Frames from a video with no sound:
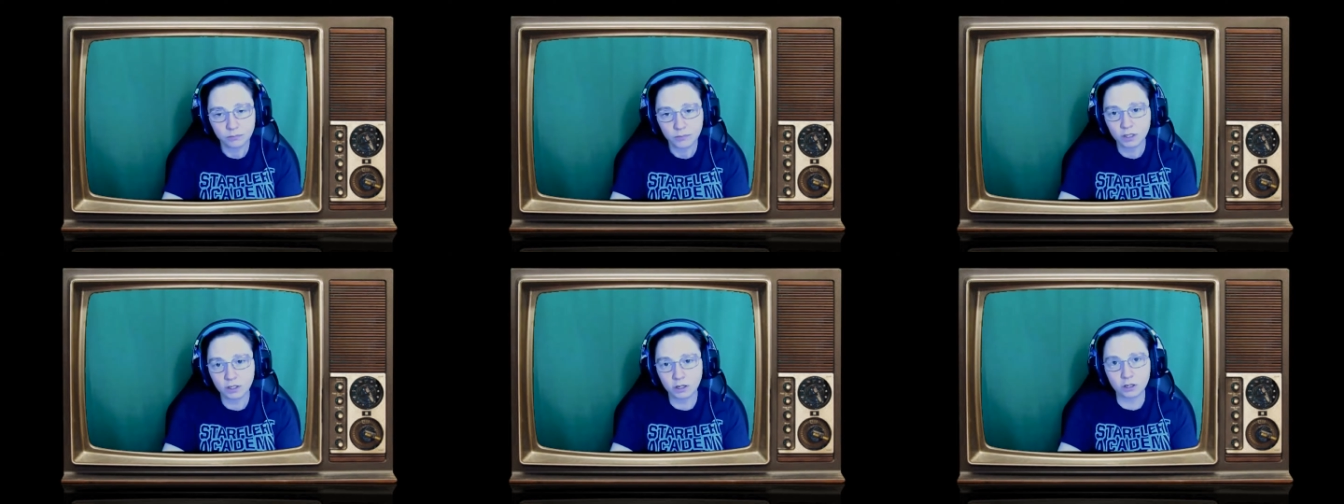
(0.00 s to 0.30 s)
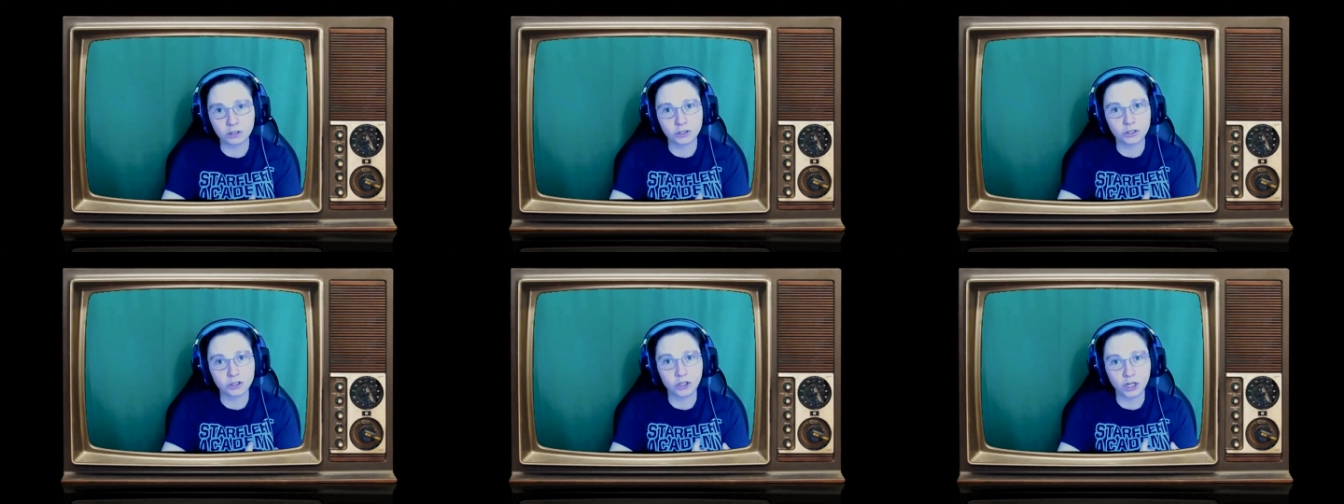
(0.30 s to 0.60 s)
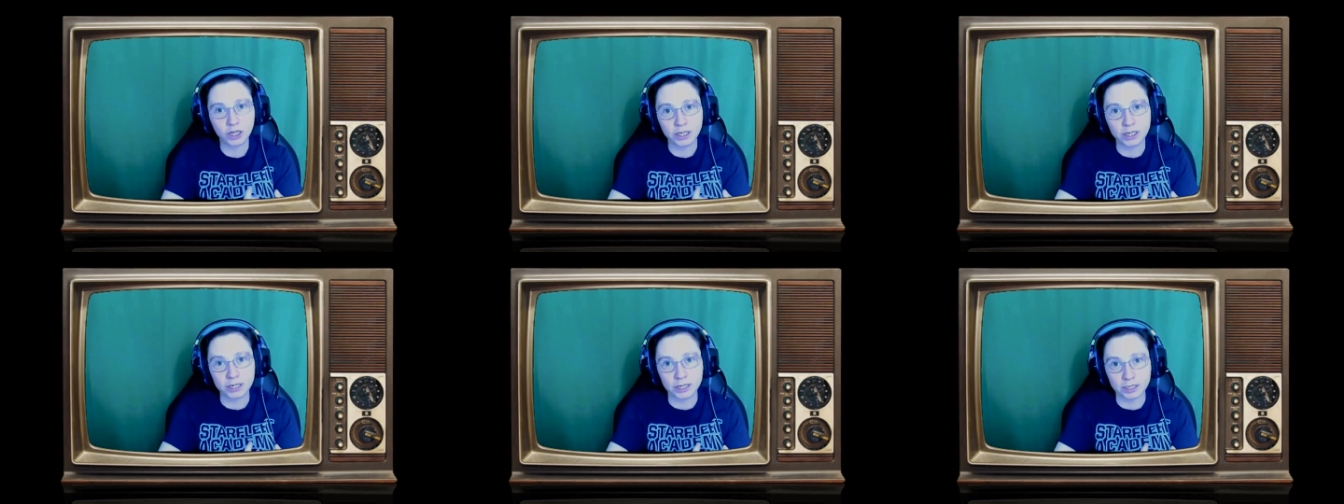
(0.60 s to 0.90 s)

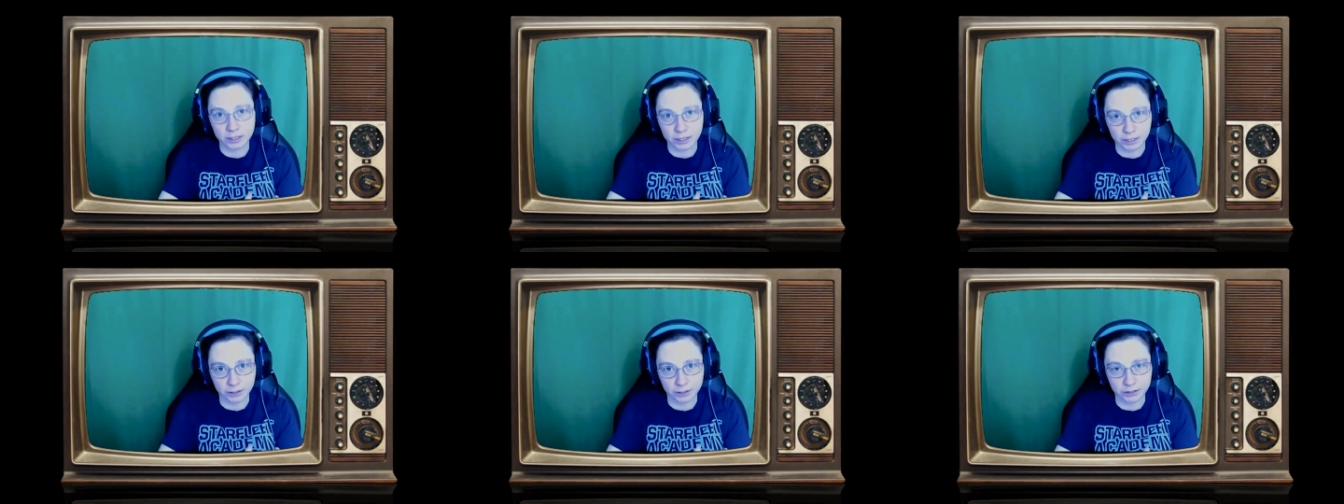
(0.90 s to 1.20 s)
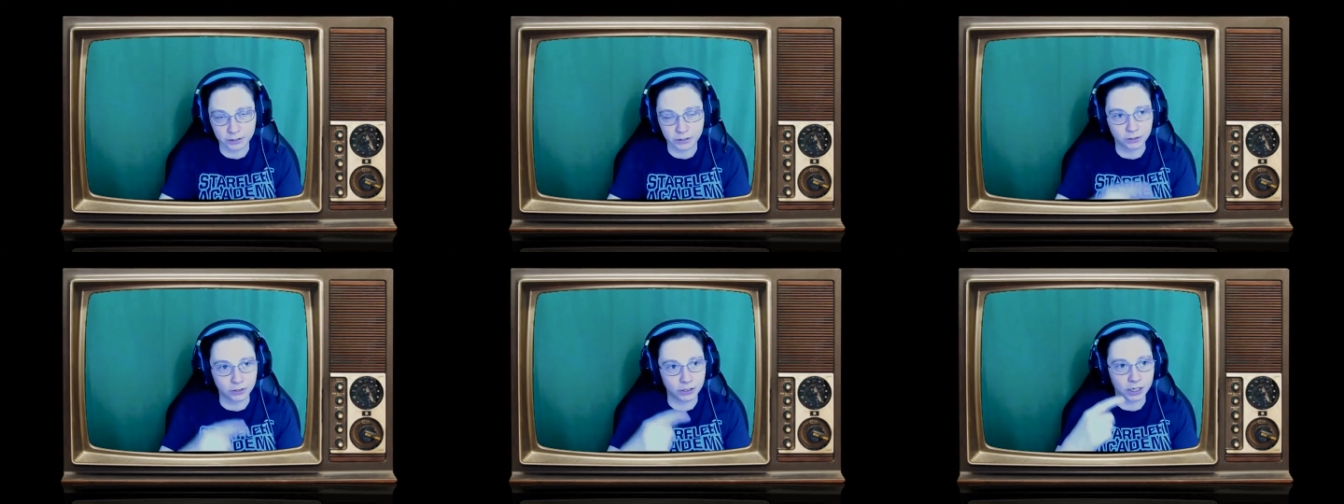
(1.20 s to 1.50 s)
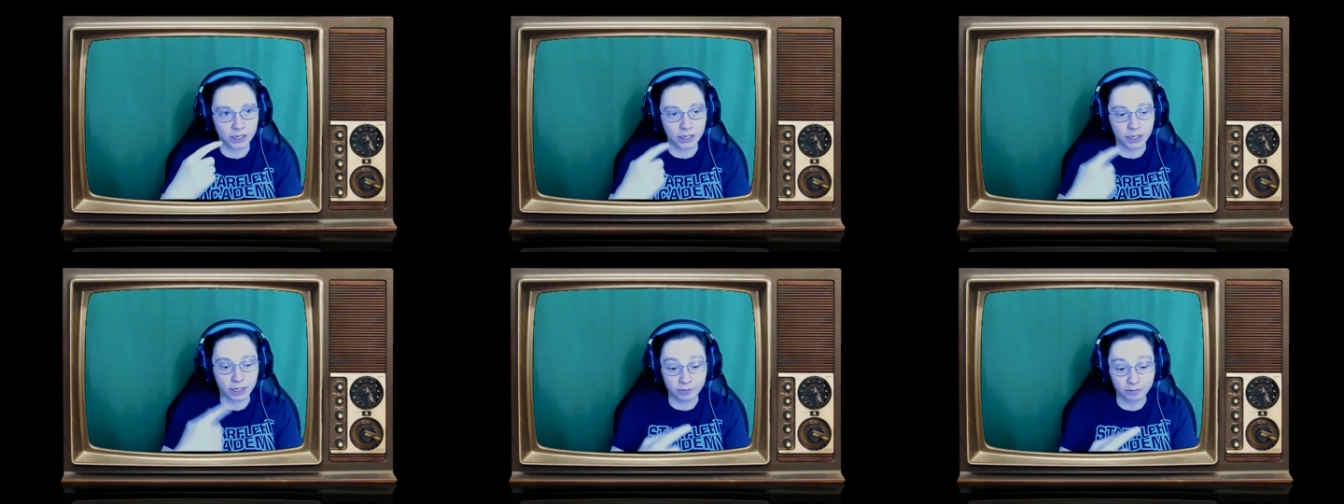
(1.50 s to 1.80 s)
Australian territory.
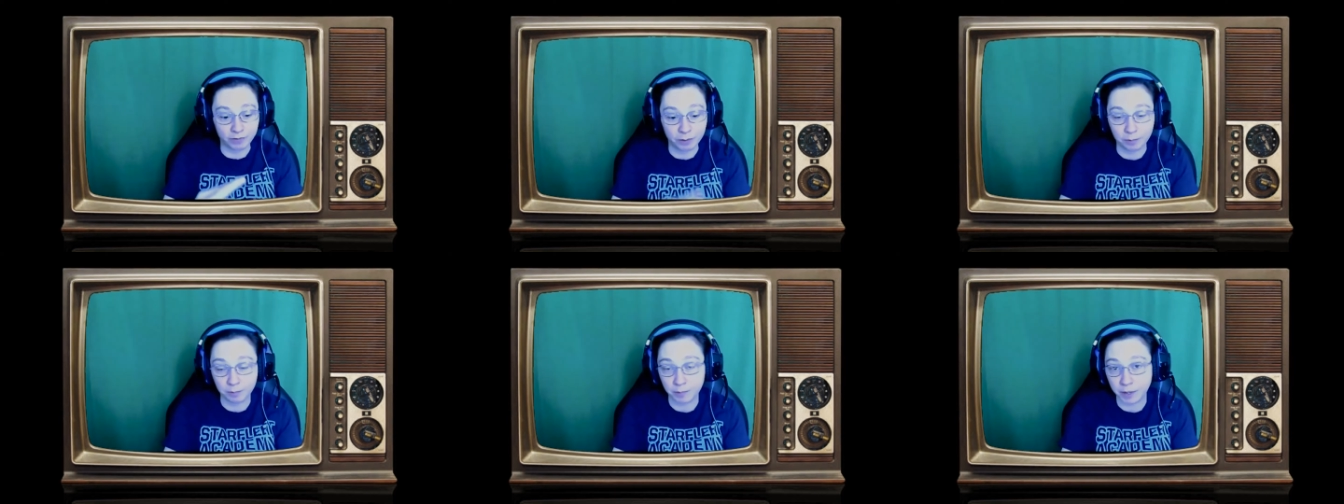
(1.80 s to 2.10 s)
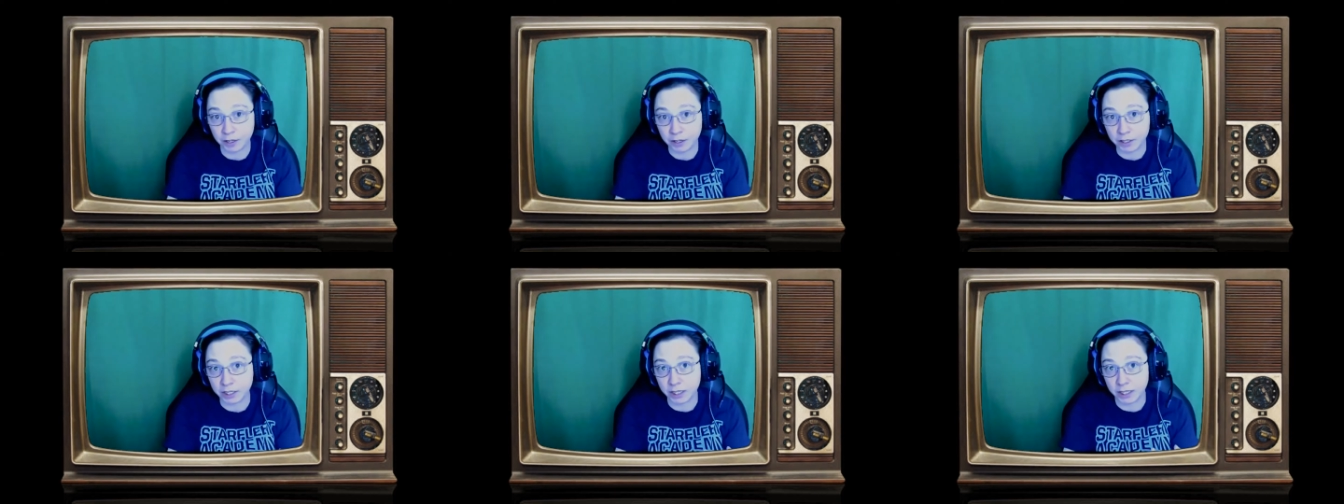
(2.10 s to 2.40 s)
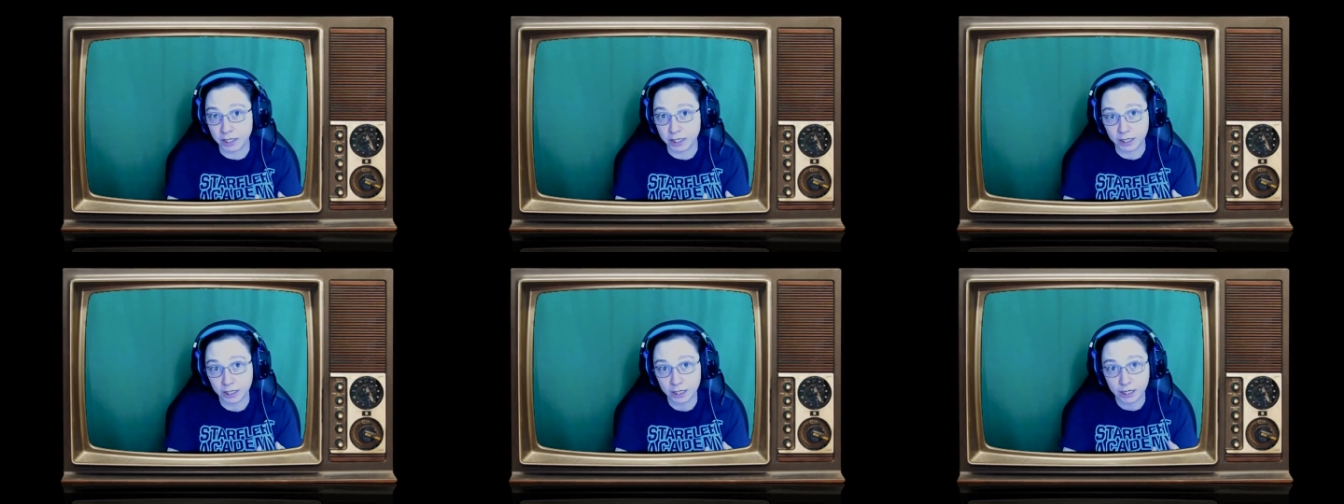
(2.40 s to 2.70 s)
You have the
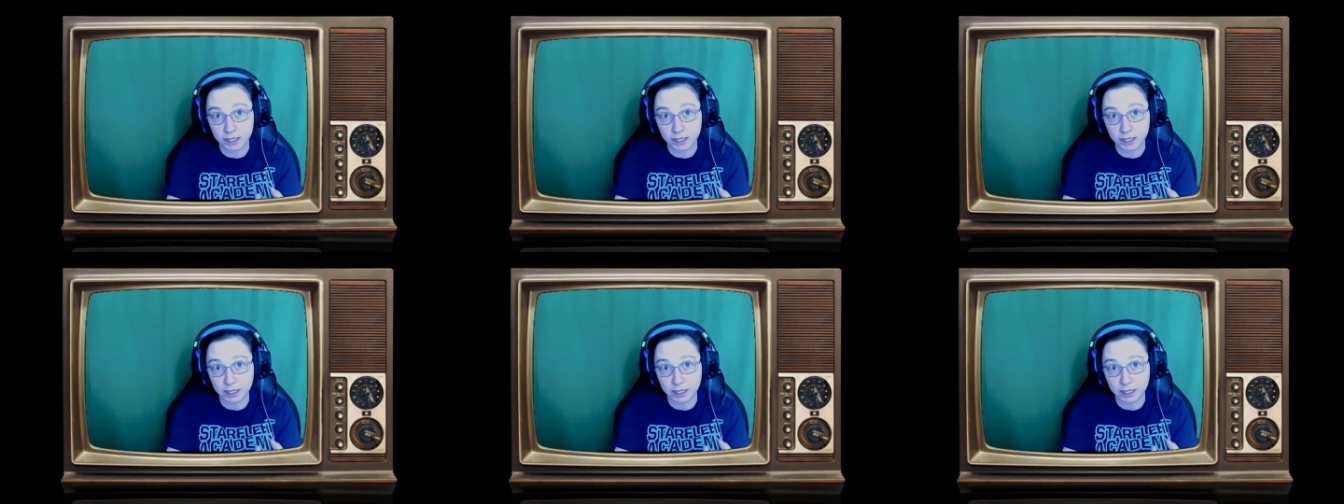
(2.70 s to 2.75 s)
American